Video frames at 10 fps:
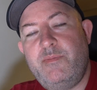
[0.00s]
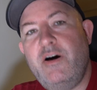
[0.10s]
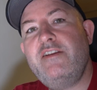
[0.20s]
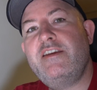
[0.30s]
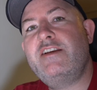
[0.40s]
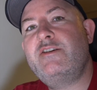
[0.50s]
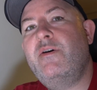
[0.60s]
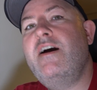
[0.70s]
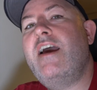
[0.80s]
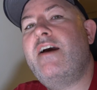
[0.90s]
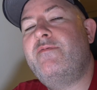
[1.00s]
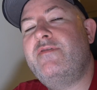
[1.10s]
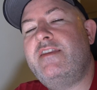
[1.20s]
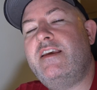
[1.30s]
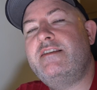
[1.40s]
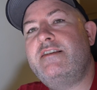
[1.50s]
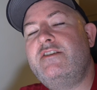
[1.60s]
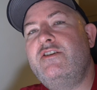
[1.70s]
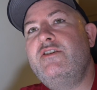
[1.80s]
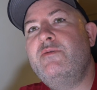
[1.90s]
part of the issue I have with this
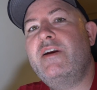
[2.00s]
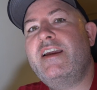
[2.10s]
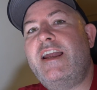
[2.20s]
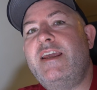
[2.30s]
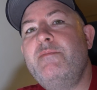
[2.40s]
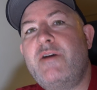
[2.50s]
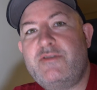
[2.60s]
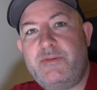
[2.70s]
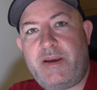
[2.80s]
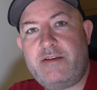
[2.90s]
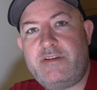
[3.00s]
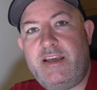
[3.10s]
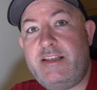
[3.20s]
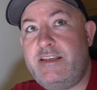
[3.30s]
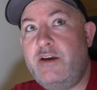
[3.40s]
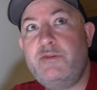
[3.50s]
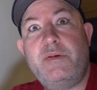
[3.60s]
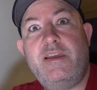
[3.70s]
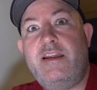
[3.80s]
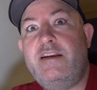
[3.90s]
is usually when I get emails about it, it tells
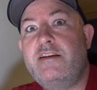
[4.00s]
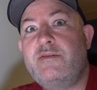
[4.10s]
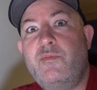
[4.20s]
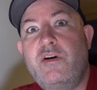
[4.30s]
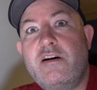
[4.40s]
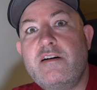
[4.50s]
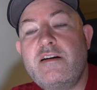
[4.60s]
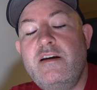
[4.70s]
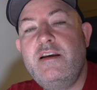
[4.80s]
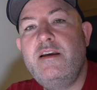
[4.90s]
me that it doesn't work,